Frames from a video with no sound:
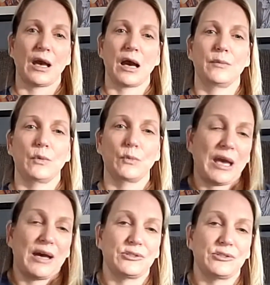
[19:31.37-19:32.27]
I mean, we
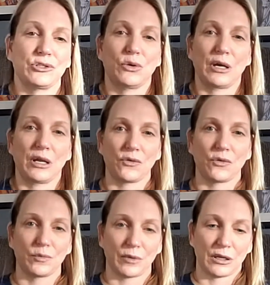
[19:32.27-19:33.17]
had to, and
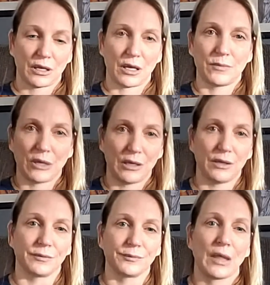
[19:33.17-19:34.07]
everybody came in